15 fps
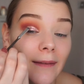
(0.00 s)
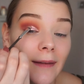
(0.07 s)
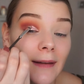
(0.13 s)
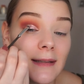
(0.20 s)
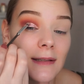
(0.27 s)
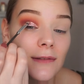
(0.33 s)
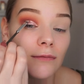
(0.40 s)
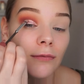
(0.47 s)

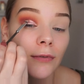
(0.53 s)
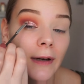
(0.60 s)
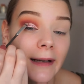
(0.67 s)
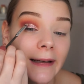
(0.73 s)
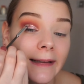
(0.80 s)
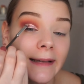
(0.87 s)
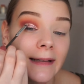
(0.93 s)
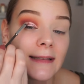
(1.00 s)
This is
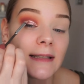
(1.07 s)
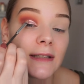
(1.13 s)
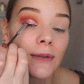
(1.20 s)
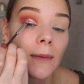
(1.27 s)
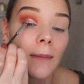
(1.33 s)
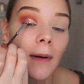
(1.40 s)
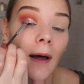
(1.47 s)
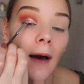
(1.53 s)
really easy to
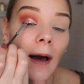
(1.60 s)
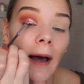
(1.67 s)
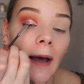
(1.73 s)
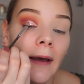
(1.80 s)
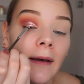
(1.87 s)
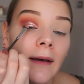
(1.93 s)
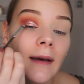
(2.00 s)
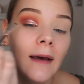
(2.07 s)
apply.
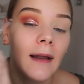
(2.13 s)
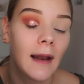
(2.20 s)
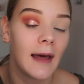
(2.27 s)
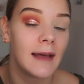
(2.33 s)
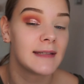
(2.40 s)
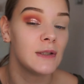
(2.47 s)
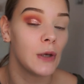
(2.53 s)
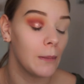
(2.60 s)

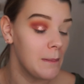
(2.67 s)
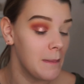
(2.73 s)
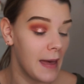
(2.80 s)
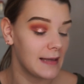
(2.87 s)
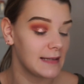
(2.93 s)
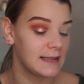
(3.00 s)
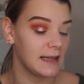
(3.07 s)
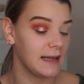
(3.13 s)
Like, it's not
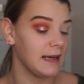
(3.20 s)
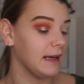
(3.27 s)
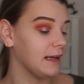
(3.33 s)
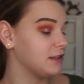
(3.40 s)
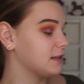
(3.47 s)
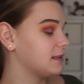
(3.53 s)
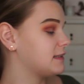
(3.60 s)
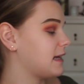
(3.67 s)
messy,
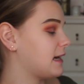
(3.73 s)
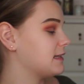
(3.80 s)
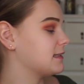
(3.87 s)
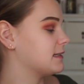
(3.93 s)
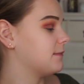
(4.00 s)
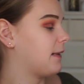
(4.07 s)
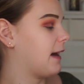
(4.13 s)
it just stays in the